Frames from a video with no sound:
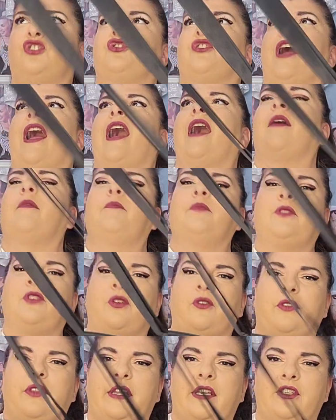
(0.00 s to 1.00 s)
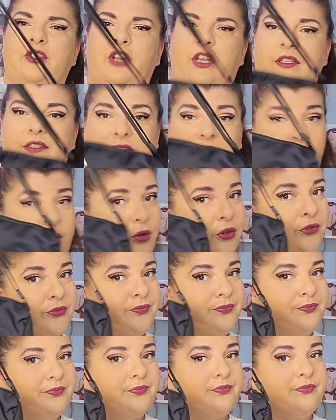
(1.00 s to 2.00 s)
strap. Totally
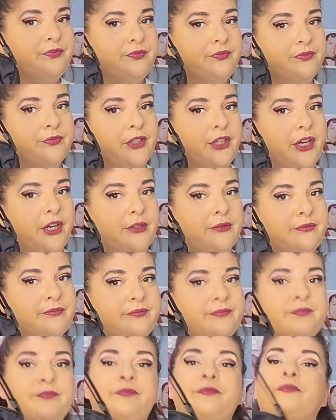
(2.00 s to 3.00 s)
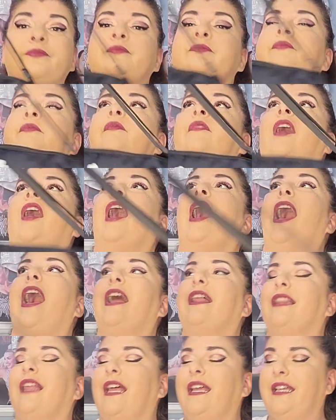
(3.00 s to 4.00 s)
adjustable. You know?
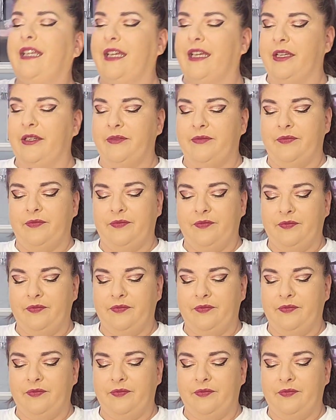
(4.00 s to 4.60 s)
I like it.